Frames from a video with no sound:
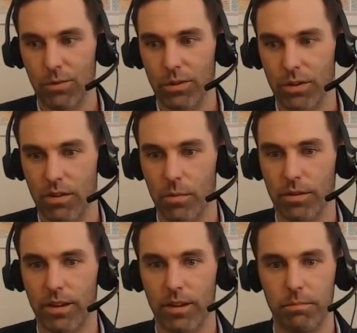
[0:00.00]
you're able
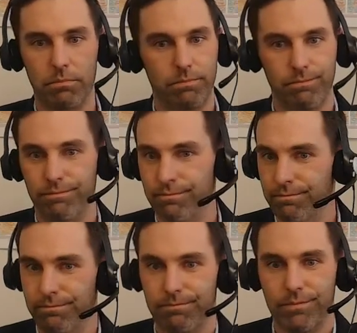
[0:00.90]
to
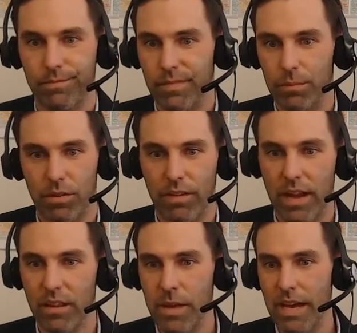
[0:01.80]

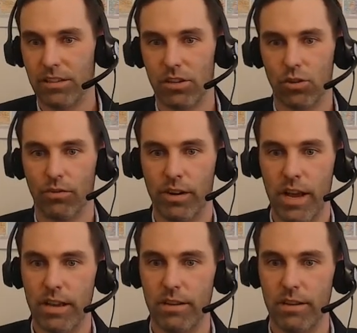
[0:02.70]
provide them access overnight